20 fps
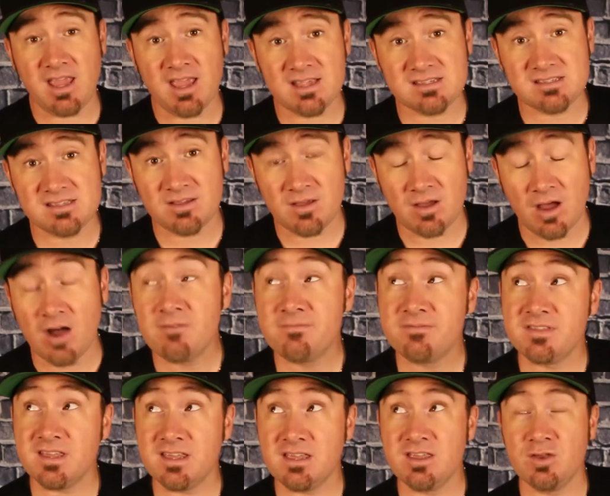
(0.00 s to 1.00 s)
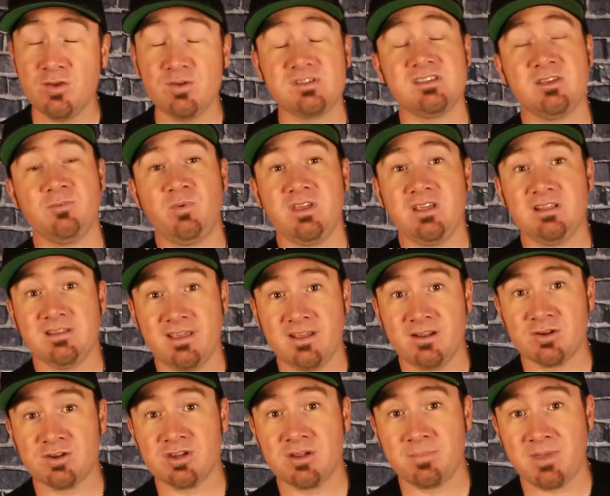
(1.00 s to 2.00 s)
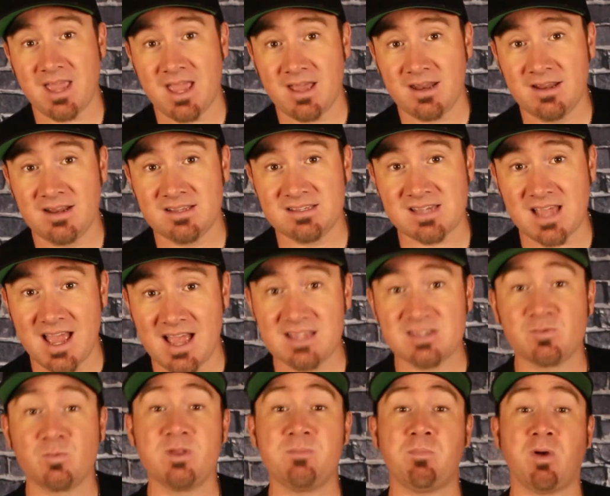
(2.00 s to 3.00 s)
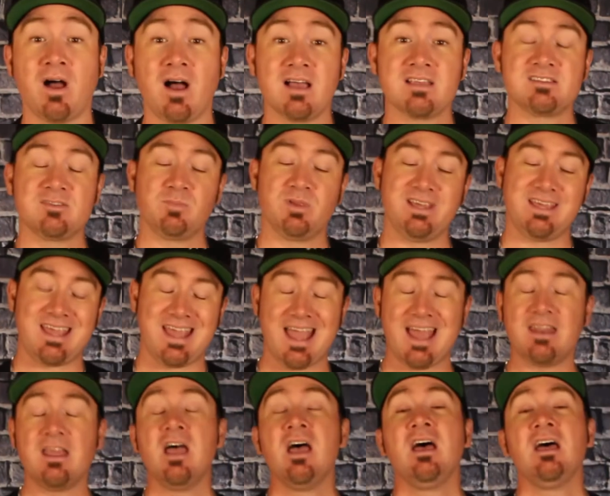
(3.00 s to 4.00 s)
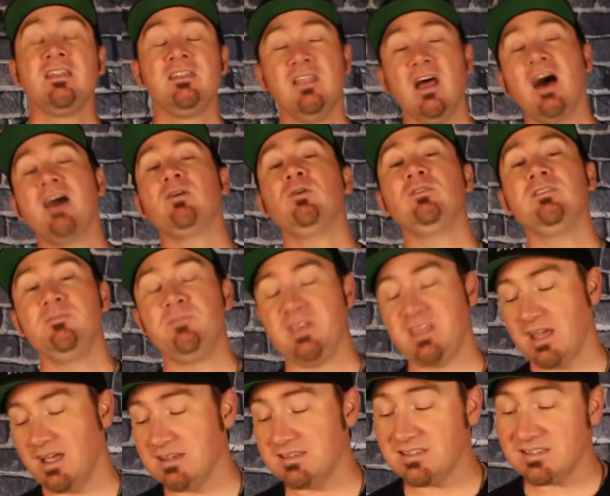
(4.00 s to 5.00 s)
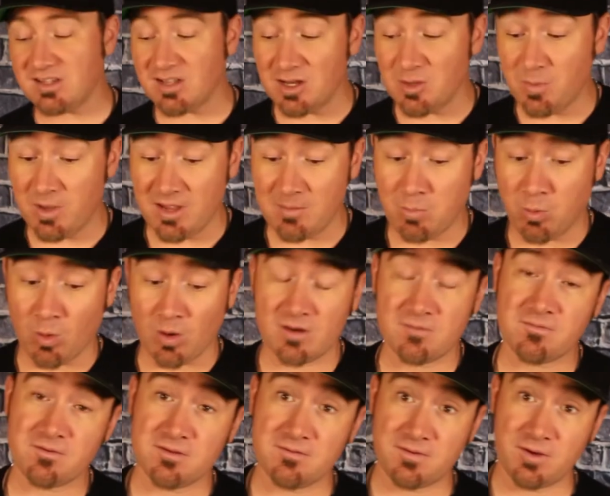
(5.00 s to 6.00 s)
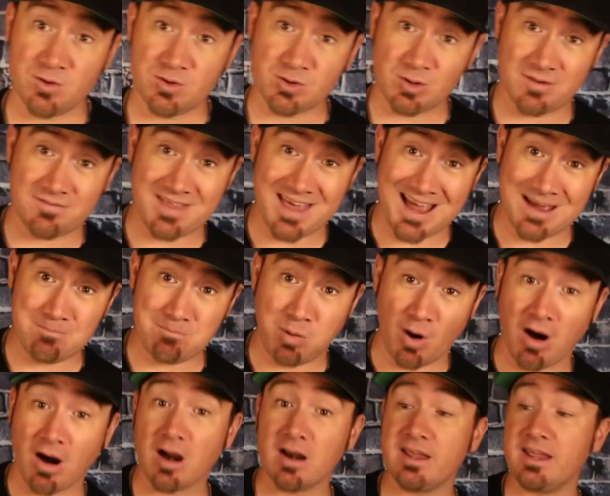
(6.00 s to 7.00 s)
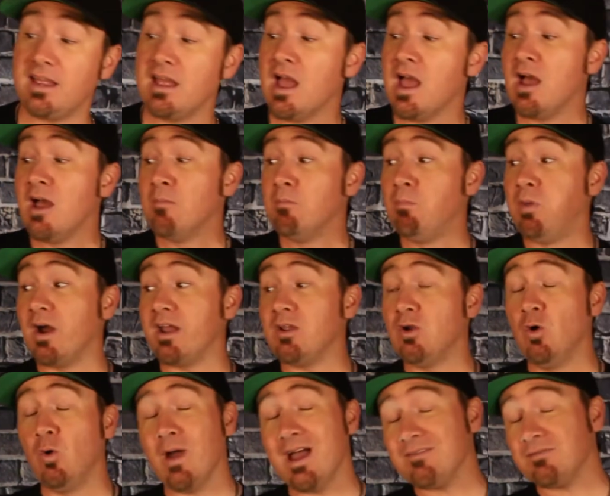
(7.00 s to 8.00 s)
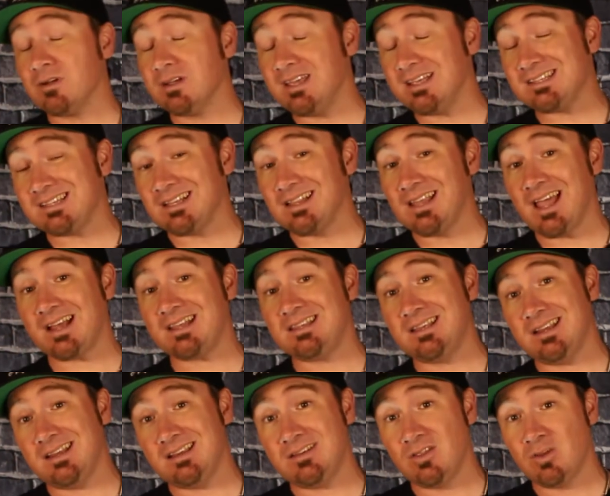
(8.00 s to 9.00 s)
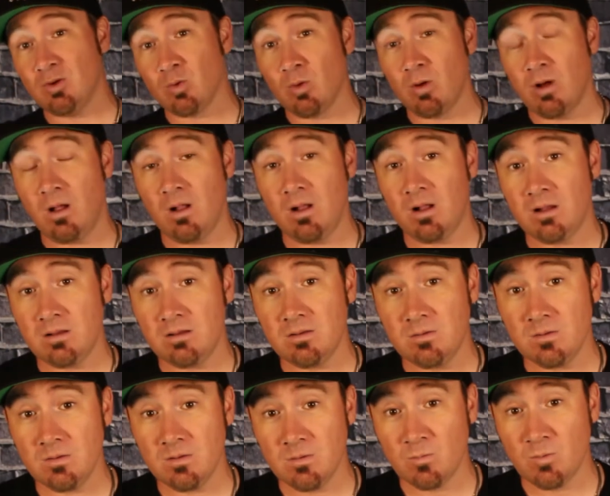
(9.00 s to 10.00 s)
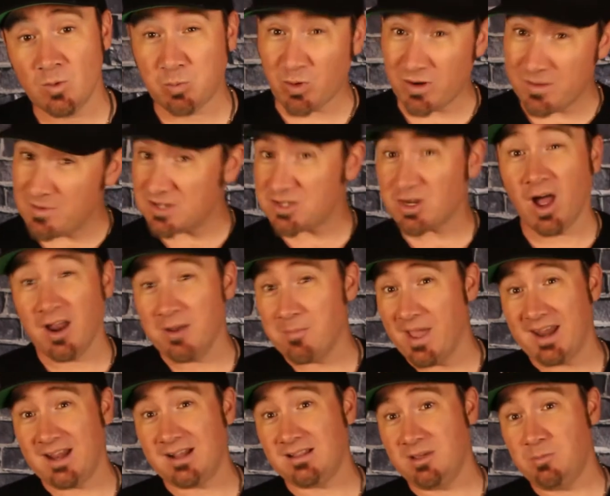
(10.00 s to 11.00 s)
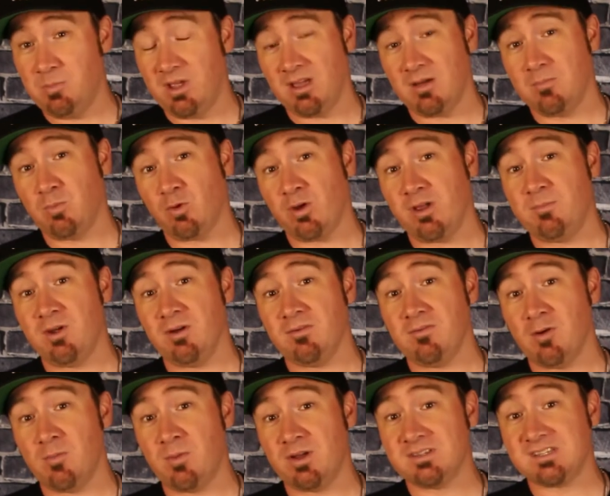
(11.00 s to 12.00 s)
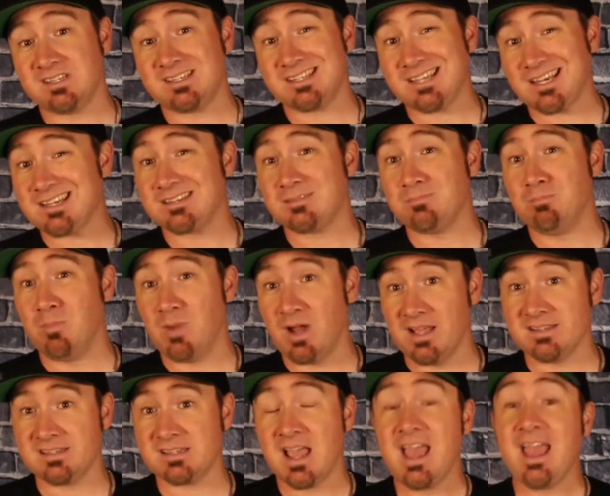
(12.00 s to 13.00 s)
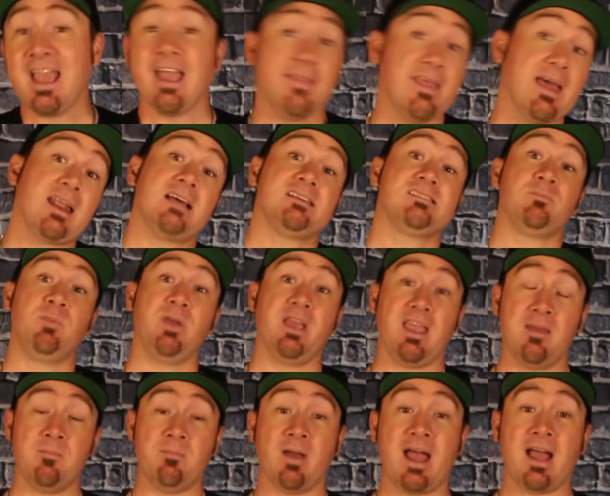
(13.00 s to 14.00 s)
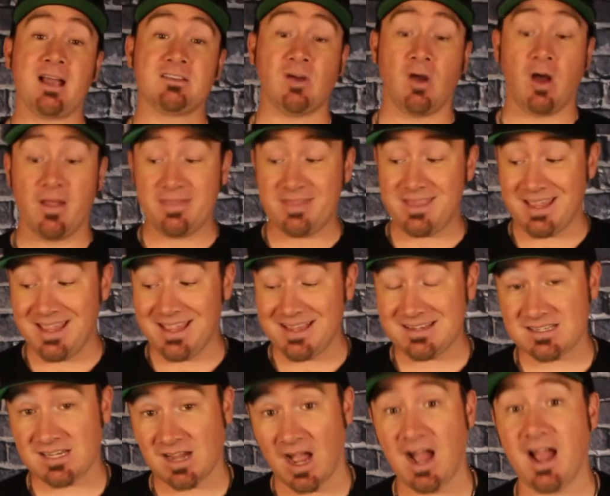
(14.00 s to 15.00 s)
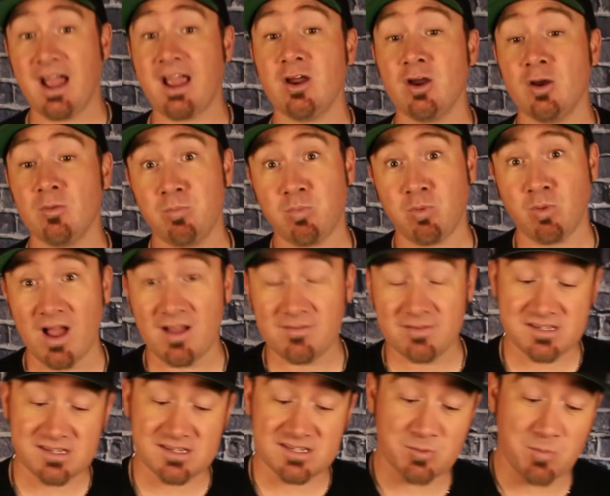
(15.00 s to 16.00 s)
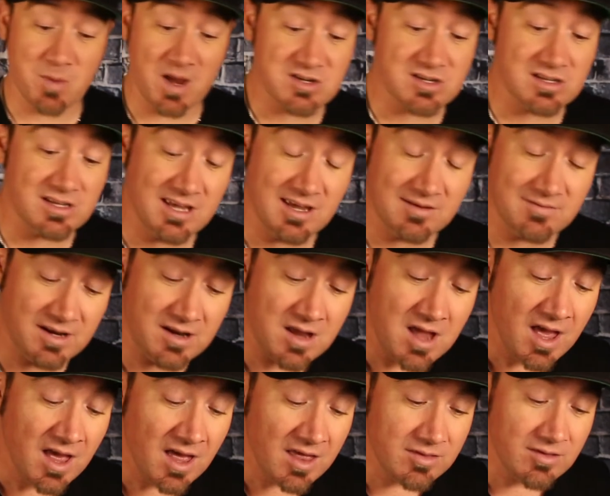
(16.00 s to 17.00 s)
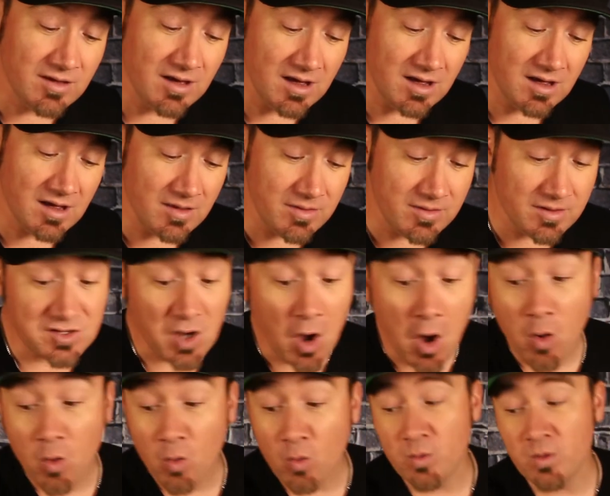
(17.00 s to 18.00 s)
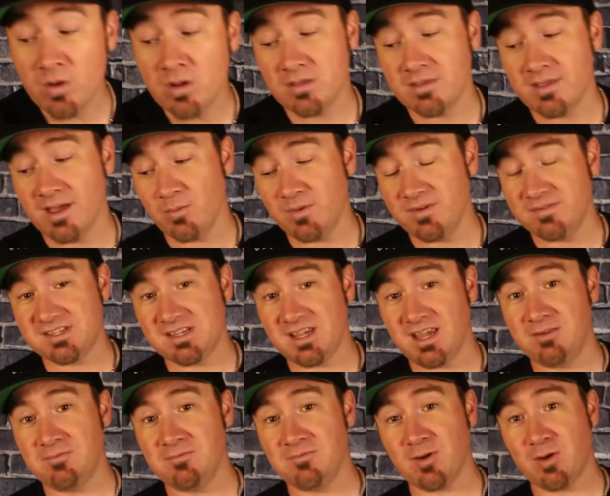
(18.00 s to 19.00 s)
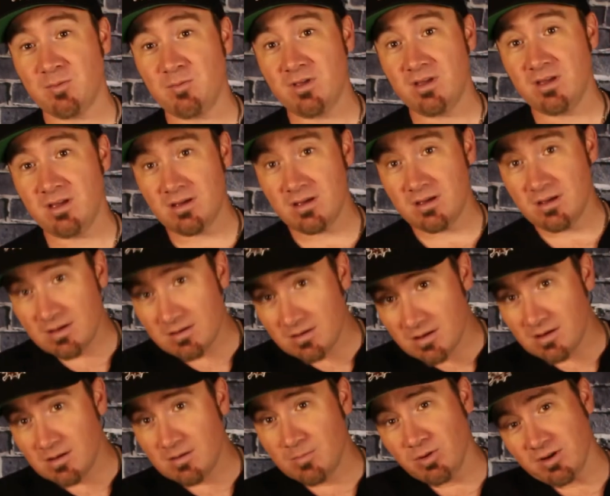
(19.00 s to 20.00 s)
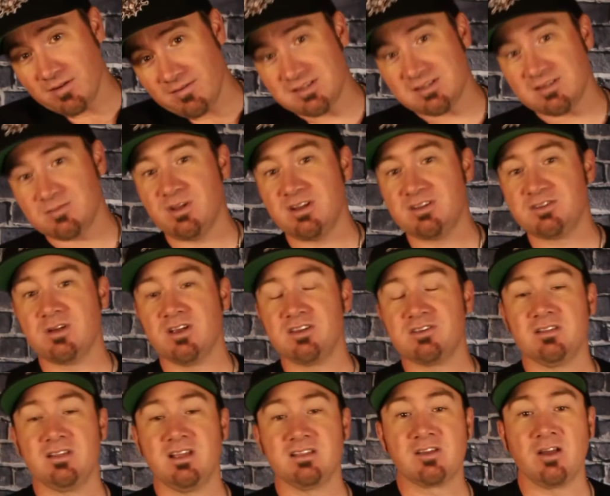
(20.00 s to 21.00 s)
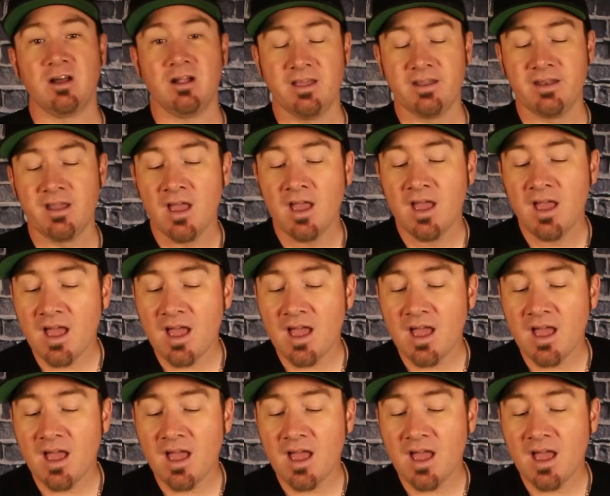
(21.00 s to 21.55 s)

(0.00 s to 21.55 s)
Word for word: as the of the UCP leadership candidates as we possibly can. Not only because it's going to be important for the future of that party, but whoever gets elected into the role will pretty much automatically become premier for about six months. And that has a big impact on the entire province, especially given the, the tone that we've seen from the previous administration, let's call it.